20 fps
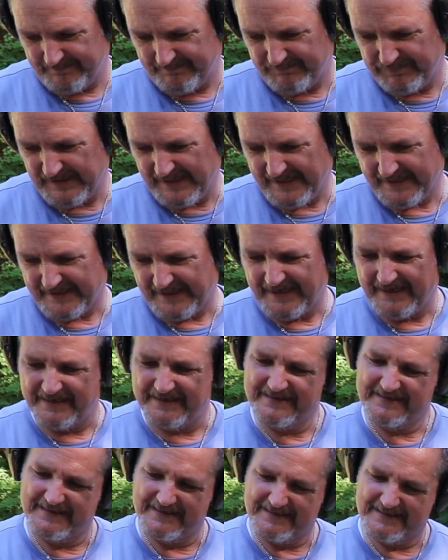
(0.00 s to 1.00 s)
Black
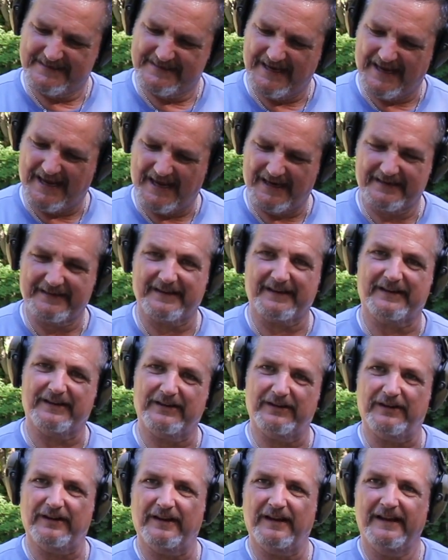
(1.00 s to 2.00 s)
Aces
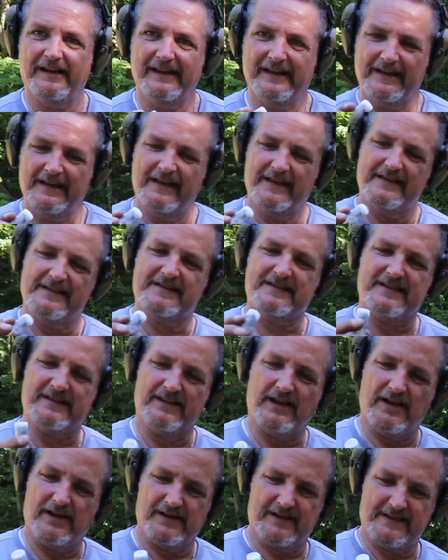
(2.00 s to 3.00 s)
Tactical
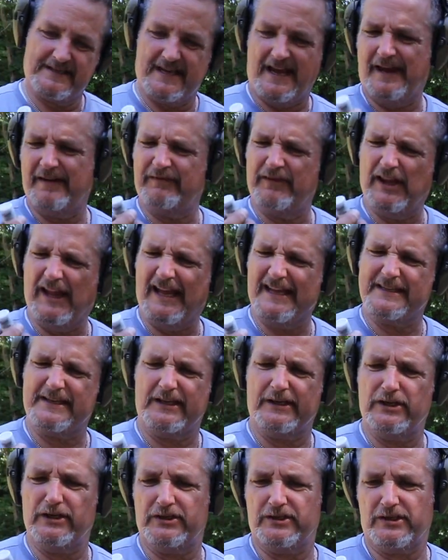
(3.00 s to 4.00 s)
Slugs, high
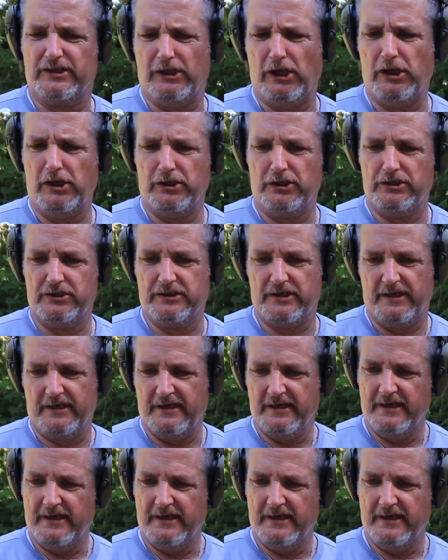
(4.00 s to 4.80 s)
velocity slugs.